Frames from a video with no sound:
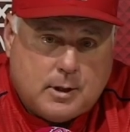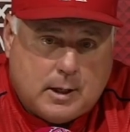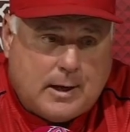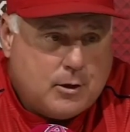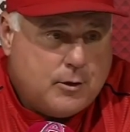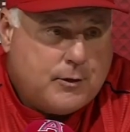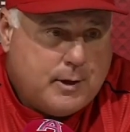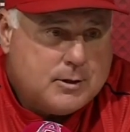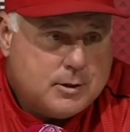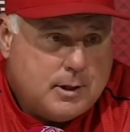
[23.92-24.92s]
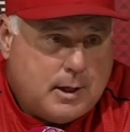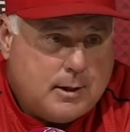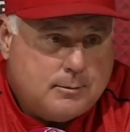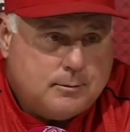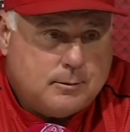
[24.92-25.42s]
a lot of good things
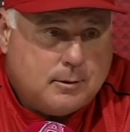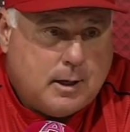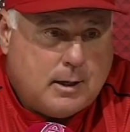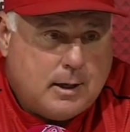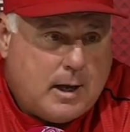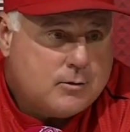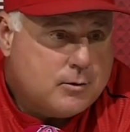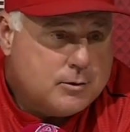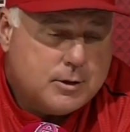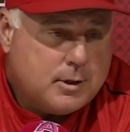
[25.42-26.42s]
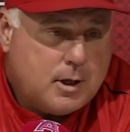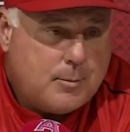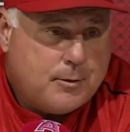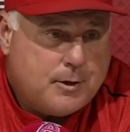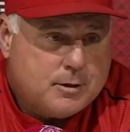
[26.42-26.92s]
tonight, and the Astros did a
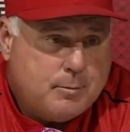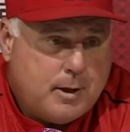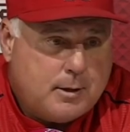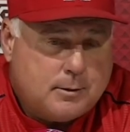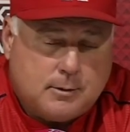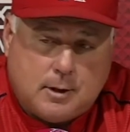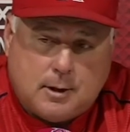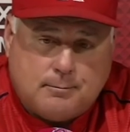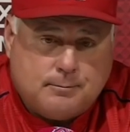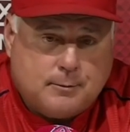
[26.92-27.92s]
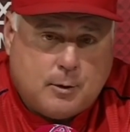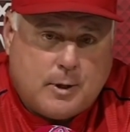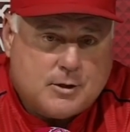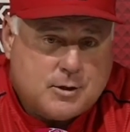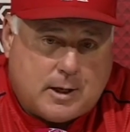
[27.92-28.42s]
couple things better. You know,
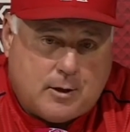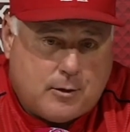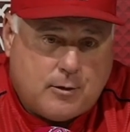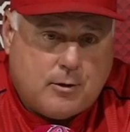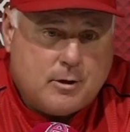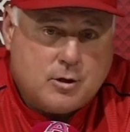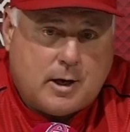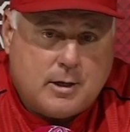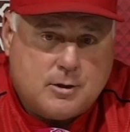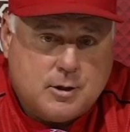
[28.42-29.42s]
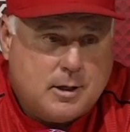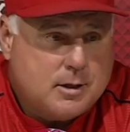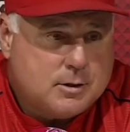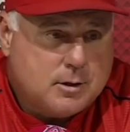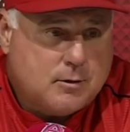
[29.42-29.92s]
we get second and third, and Johnny G
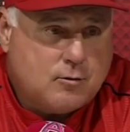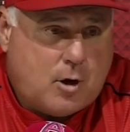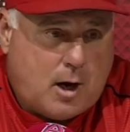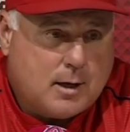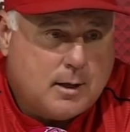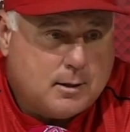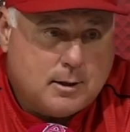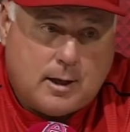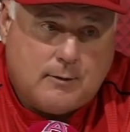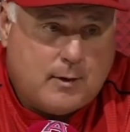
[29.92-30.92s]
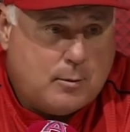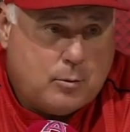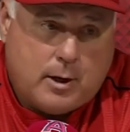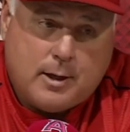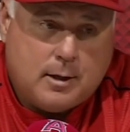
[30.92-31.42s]
hits a rocket, and
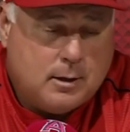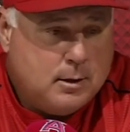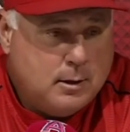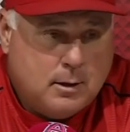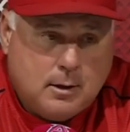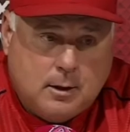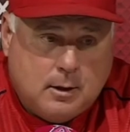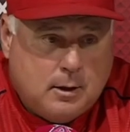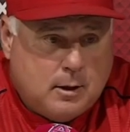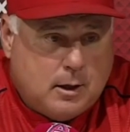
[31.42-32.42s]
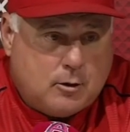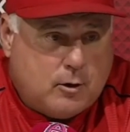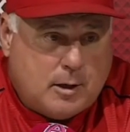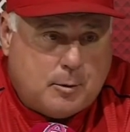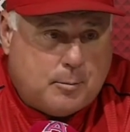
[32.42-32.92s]
Valbuena,
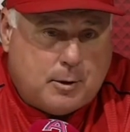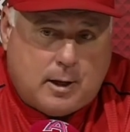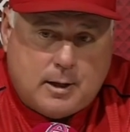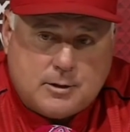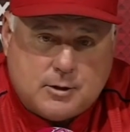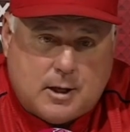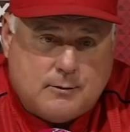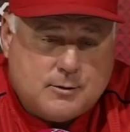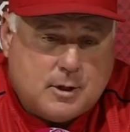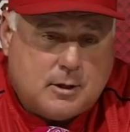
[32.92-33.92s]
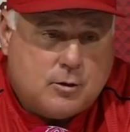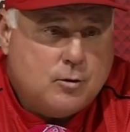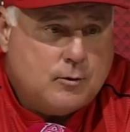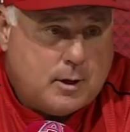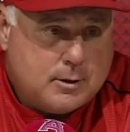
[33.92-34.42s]
incredible play. It saves
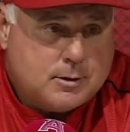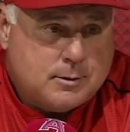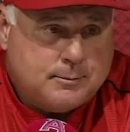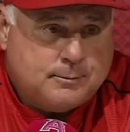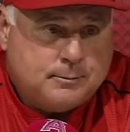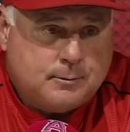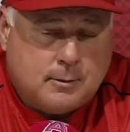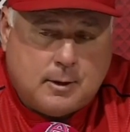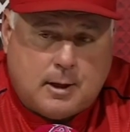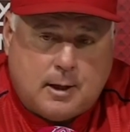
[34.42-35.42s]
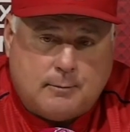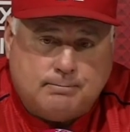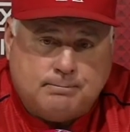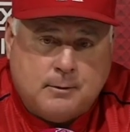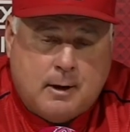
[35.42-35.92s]
2 runs. You